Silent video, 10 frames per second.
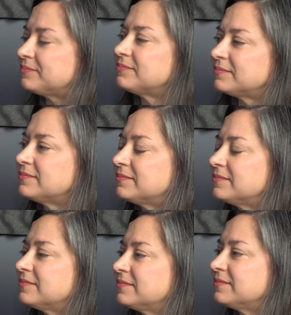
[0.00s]

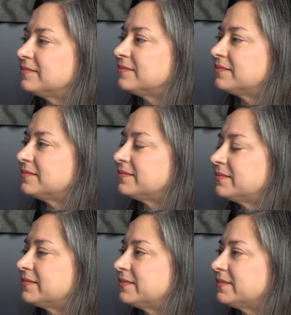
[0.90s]

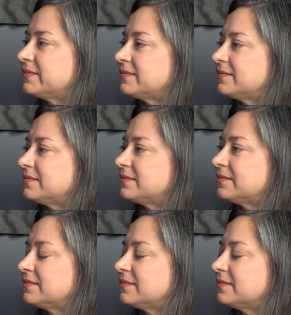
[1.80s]
[no speech]